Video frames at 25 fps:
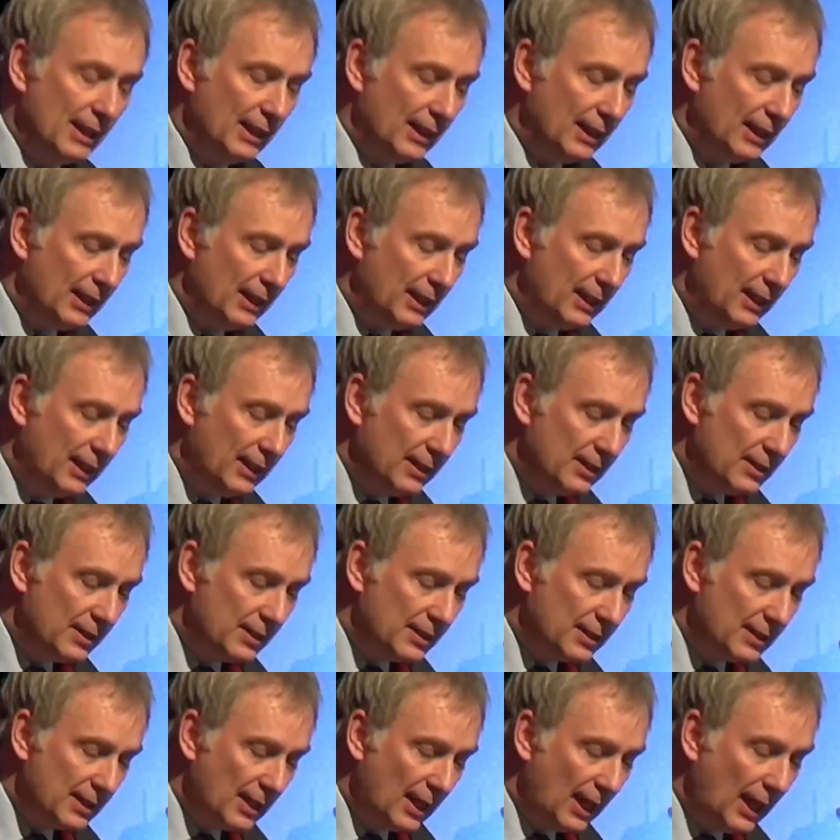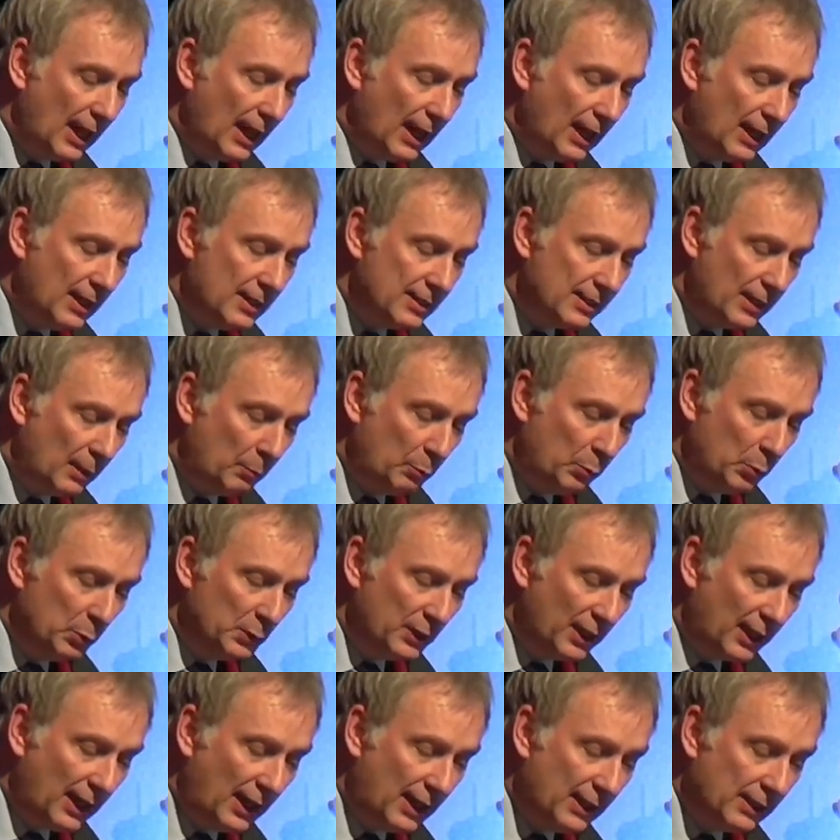It is Elsa
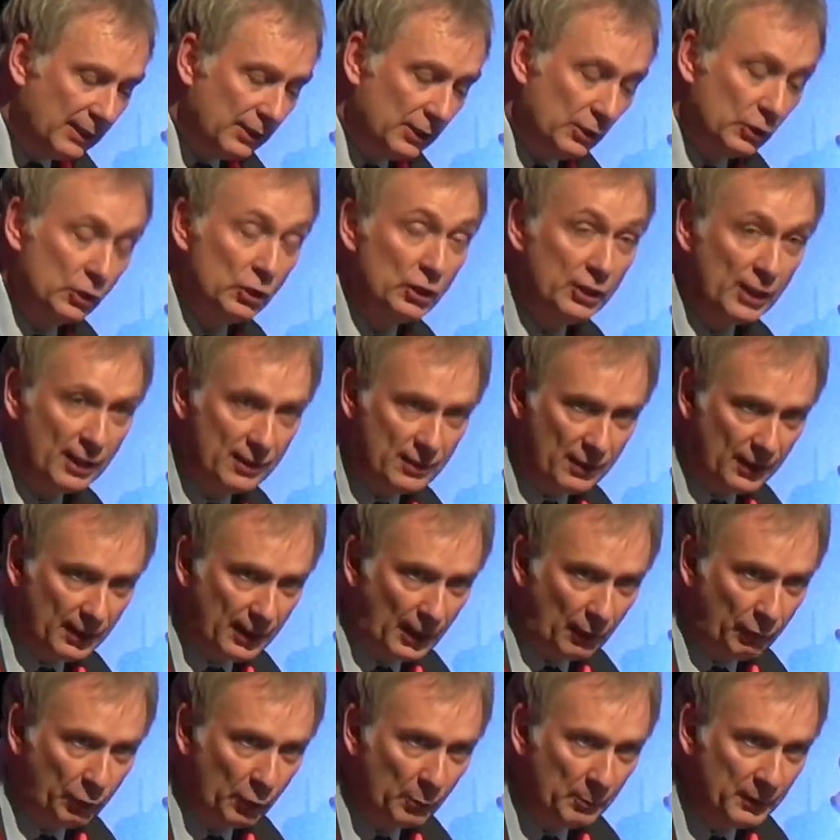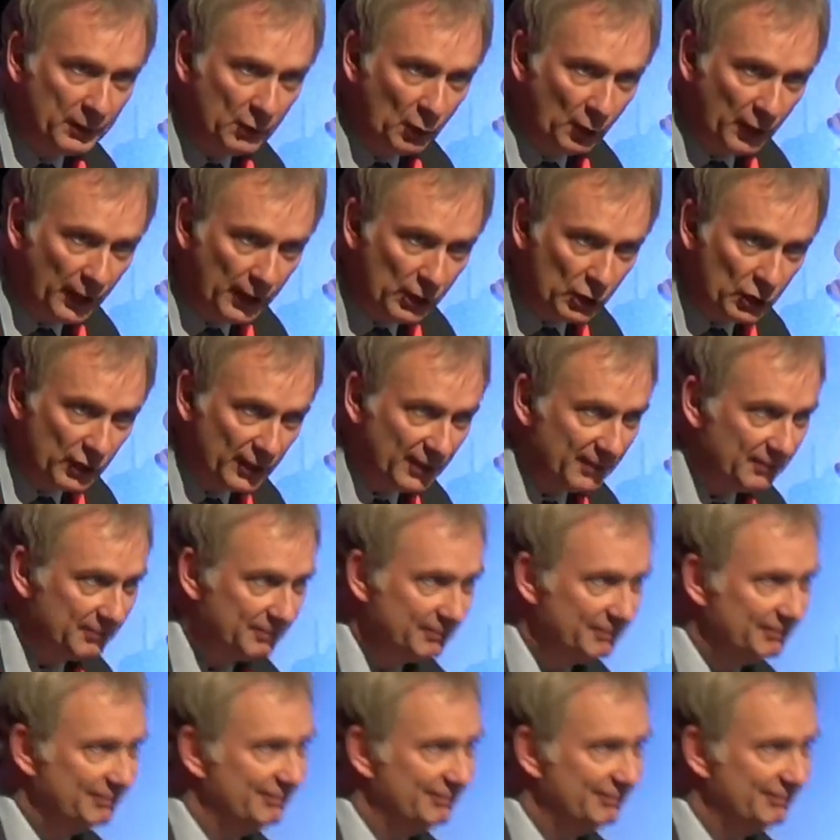Putra, Jessica from Indonesia.